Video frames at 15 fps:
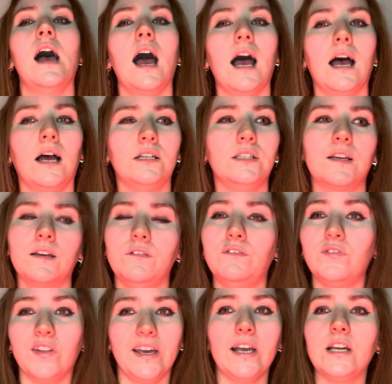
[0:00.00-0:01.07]
and
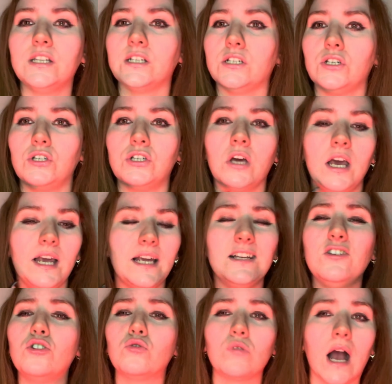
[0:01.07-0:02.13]
conflict and
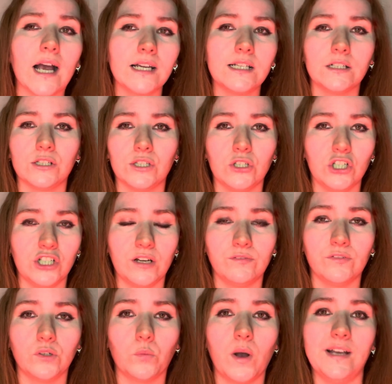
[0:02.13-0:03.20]
interact in such
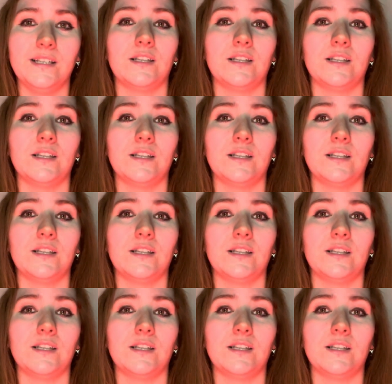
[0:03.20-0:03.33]
different ways.